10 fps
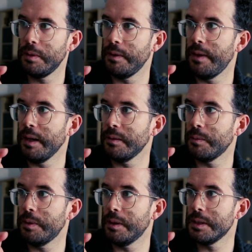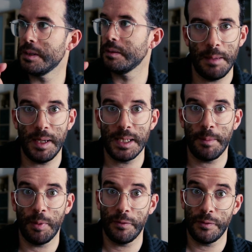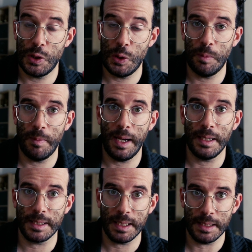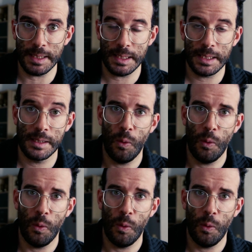if that's a word, a mix-up of two main skill sets.